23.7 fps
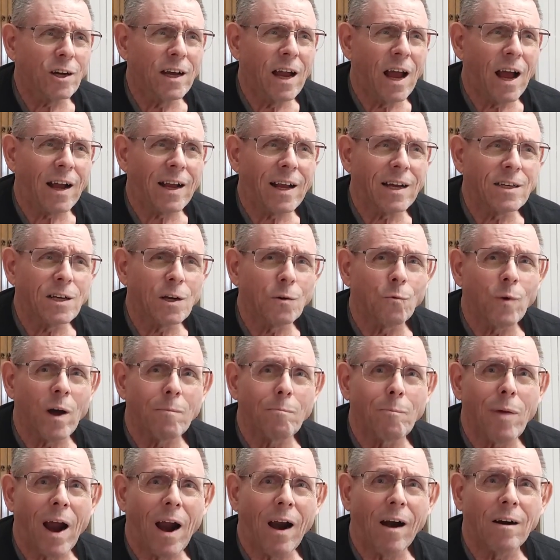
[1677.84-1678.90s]
Actually, I guess it
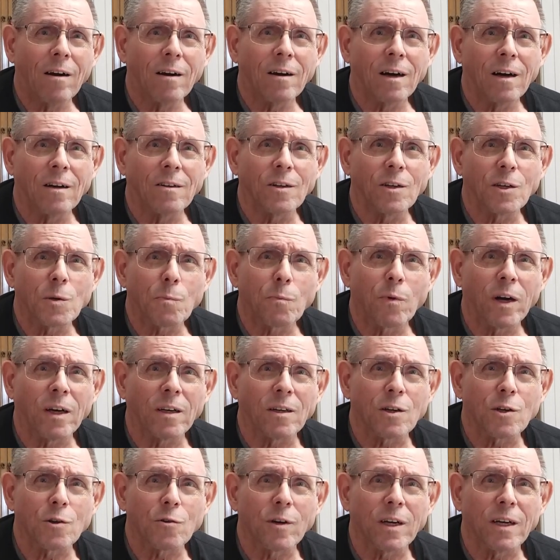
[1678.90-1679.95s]
went parallel to
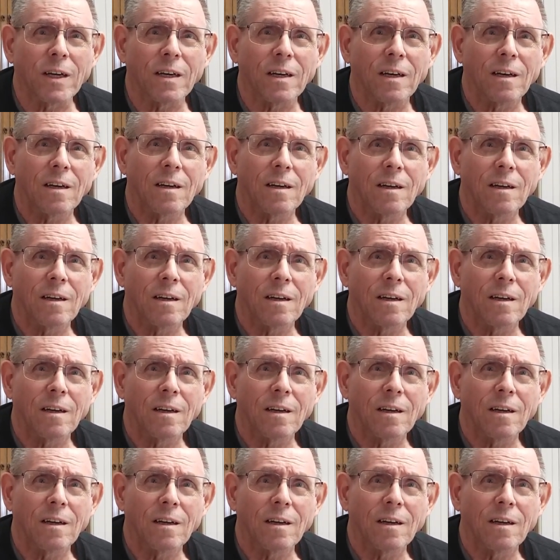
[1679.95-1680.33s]
Spring Street.